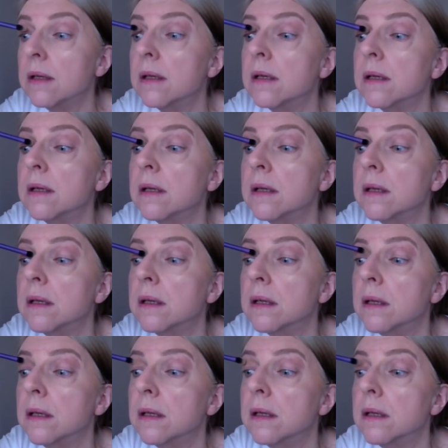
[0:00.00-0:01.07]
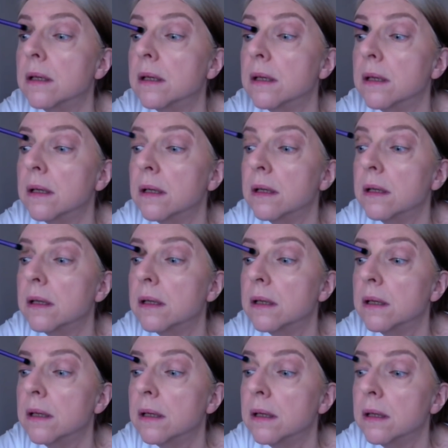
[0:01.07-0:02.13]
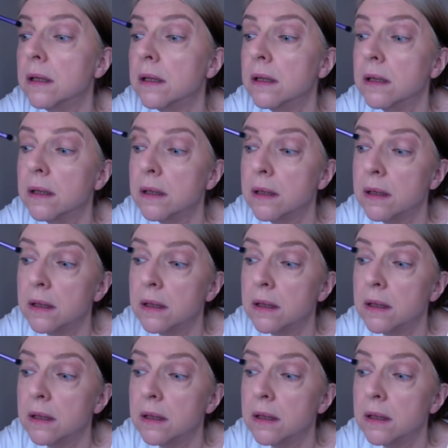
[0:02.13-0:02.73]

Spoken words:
(silence)